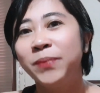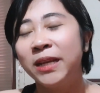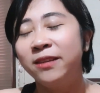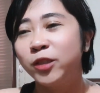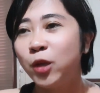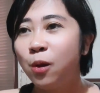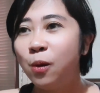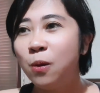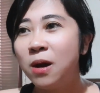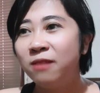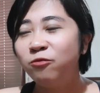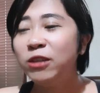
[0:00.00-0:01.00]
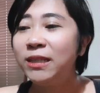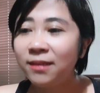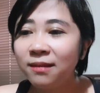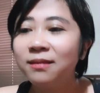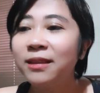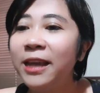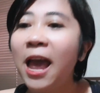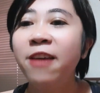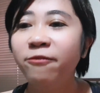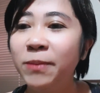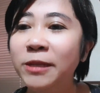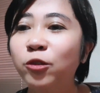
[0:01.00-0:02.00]
So recently,
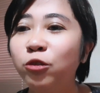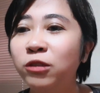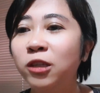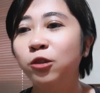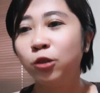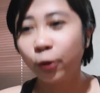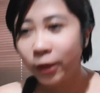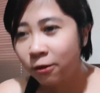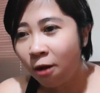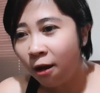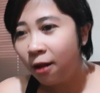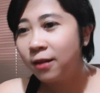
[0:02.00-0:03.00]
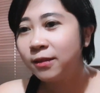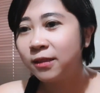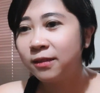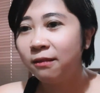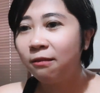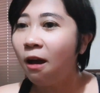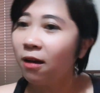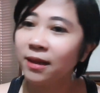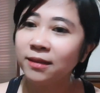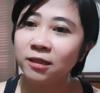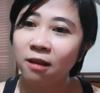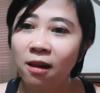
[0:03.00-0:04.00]
I've been choosing short calls. The
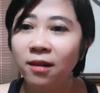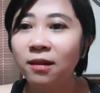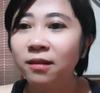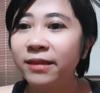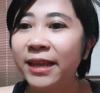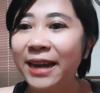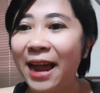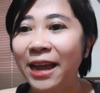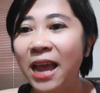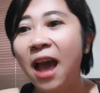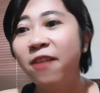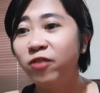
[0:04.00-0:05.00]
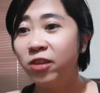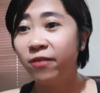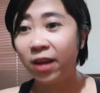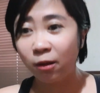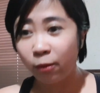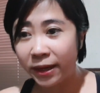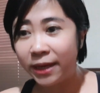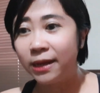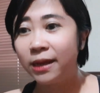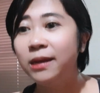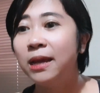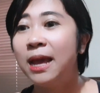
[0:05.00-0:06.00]
longest call that I have
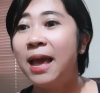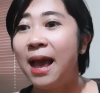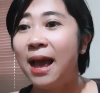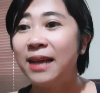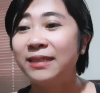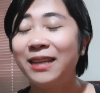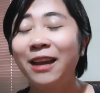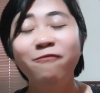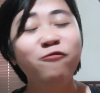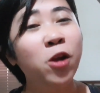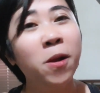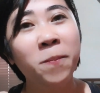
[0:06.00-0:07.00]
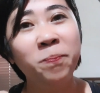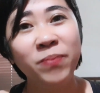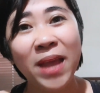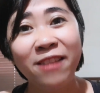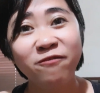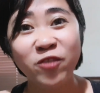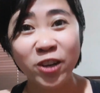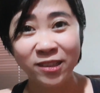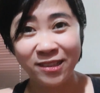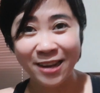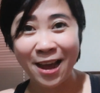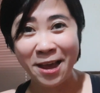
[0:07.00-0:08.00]
evaluated, aside from that
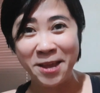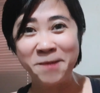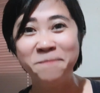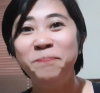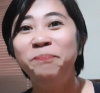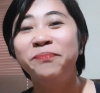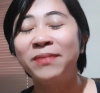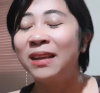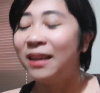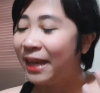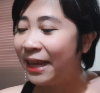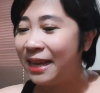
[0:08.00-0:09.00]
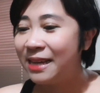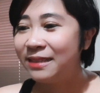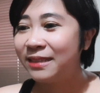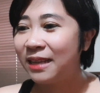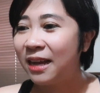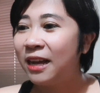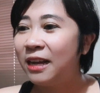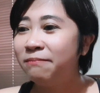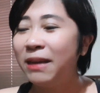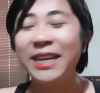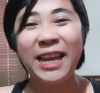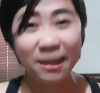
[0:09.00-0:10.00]
first time, is an
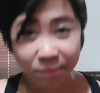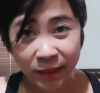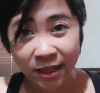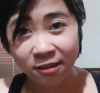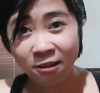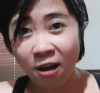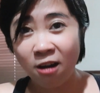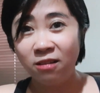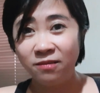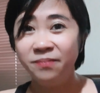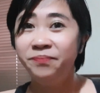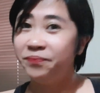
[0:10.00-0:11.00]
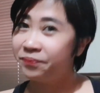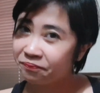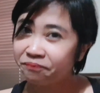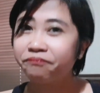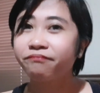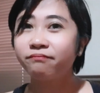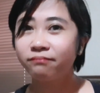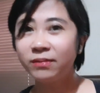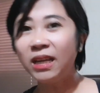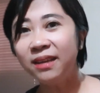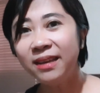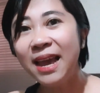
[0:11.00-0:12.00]
8-minute call.
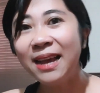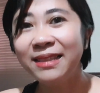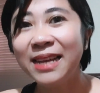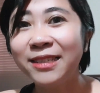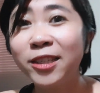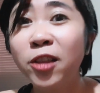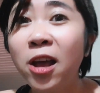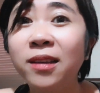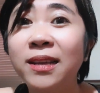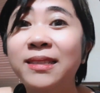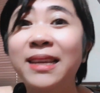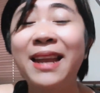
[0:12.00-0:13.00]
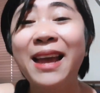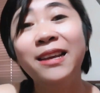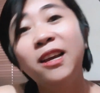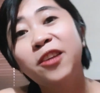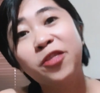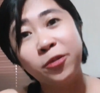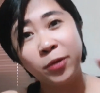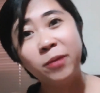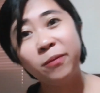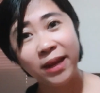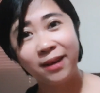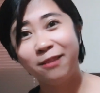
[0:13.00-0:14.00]
Yeah, that's the longest, and I got a 3
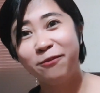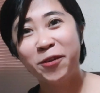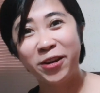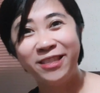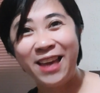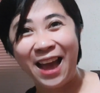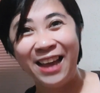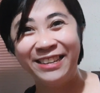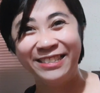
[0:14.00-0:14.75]
rating for that.